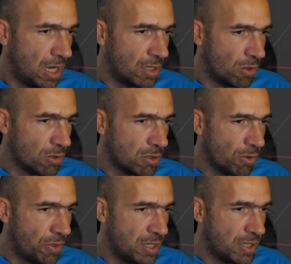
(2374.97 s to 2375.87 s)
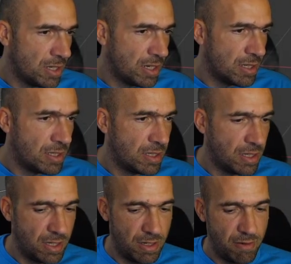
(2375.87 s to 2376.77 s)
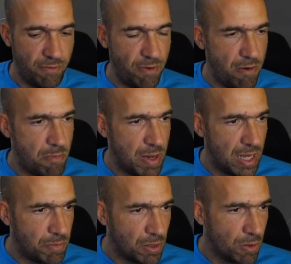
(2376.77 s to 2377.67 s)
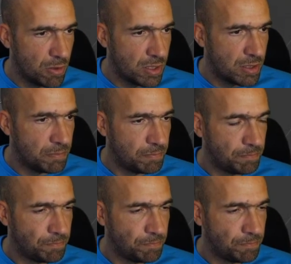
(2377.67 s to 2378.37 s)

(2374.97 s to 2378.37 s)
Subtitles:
And also this is very bad because...